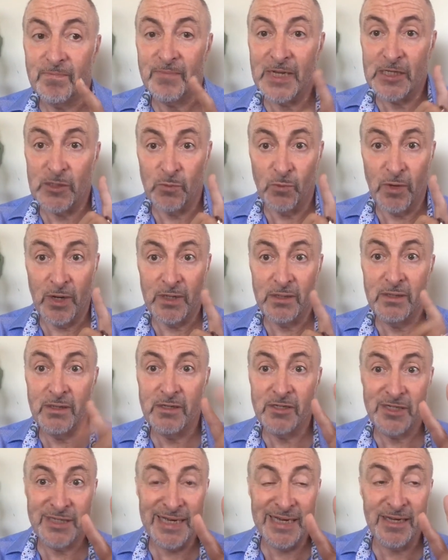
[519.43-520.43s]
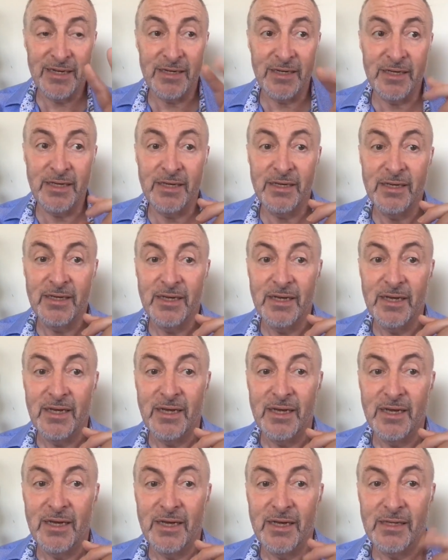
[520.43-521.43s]
That's one. Secondly,
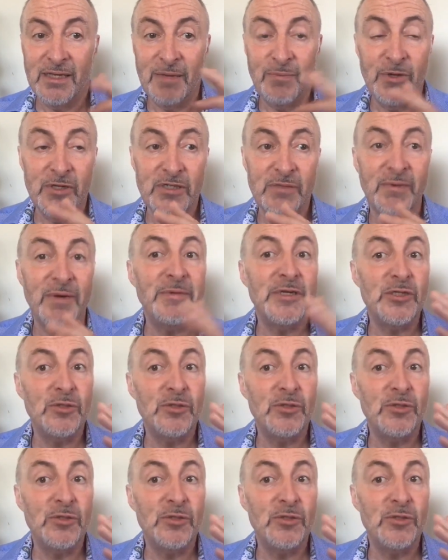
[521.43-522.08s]
that person may be